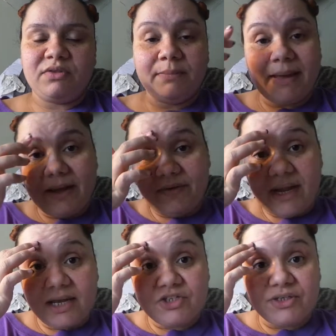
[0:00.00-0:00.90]
of the
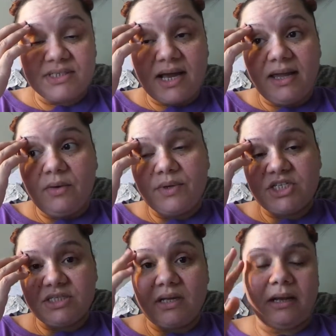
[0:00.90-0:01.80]
bariatric diet,
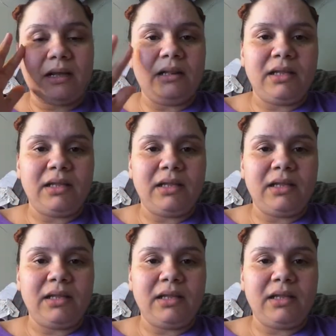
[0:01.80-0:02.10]
which is like